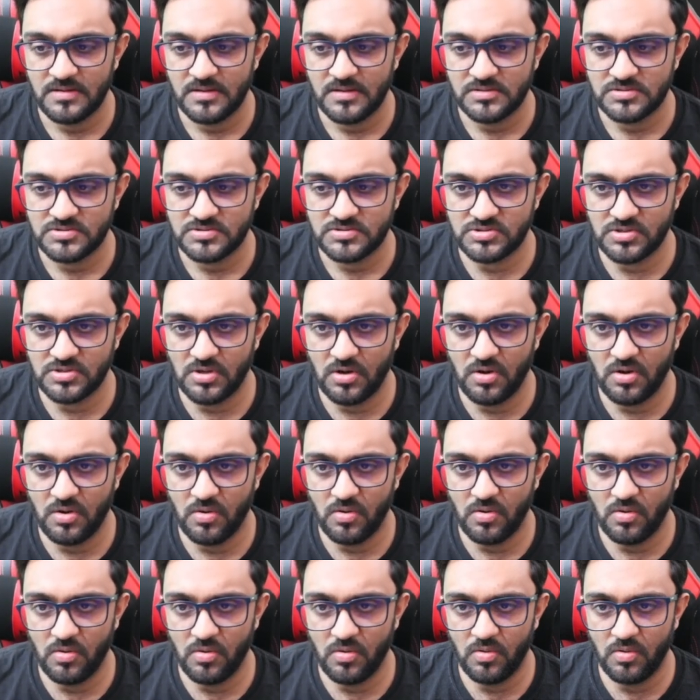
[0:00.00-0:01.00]

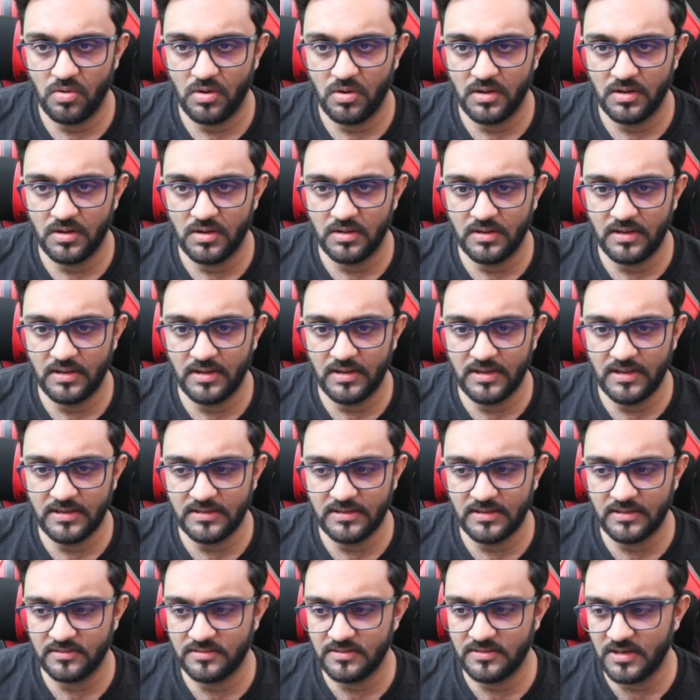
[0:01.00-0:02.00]
So,
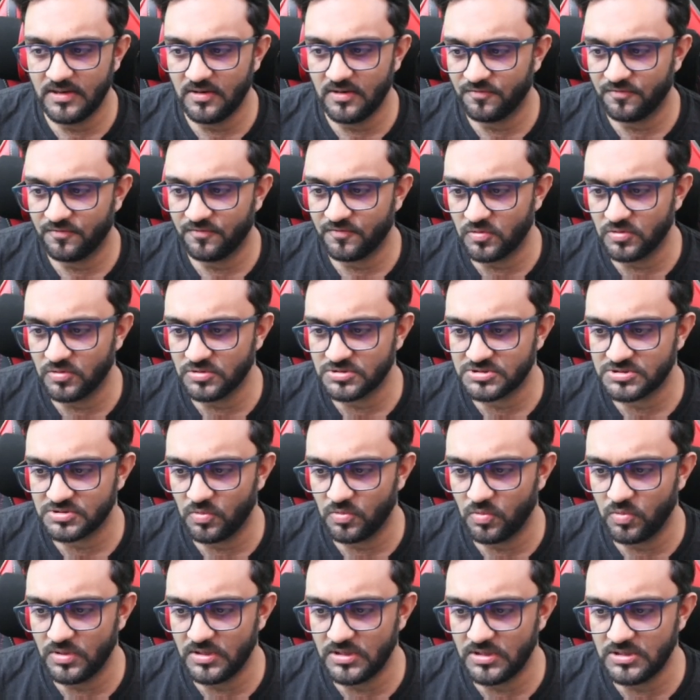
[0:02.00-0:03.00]
and then of course
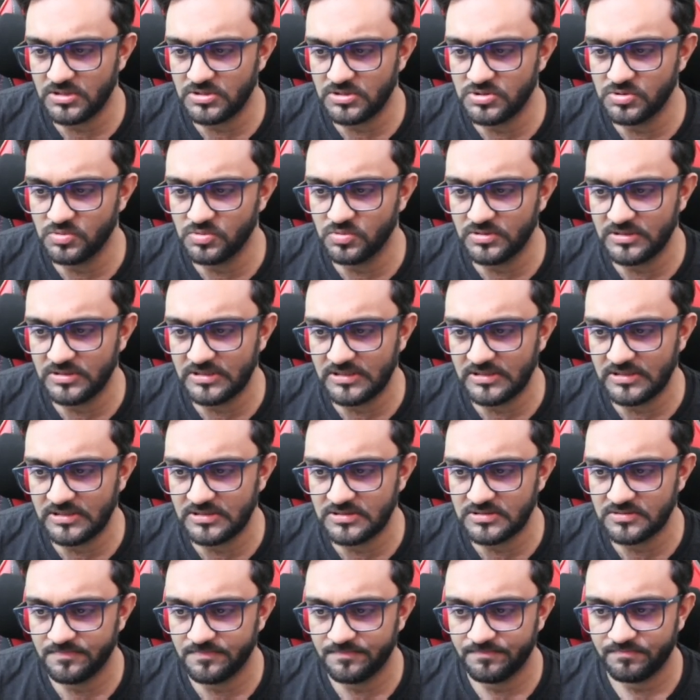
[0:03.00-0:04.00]
we do need